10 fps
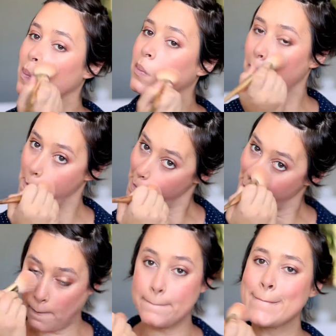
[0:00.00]
And it
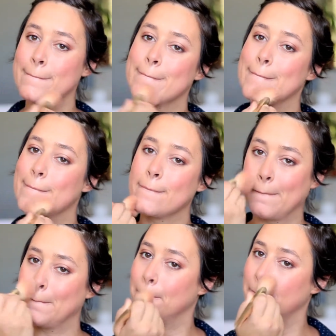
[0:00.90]
really does help
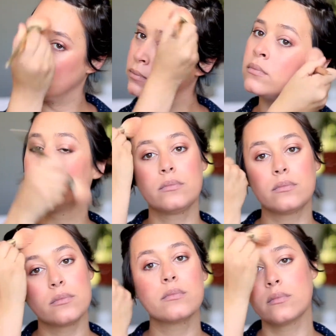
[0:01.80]
to keep the makeup in
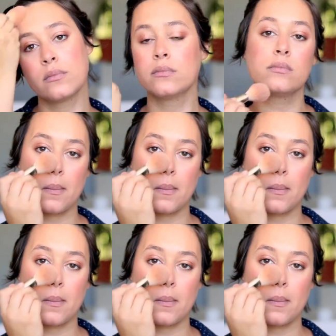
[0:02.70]
place all day.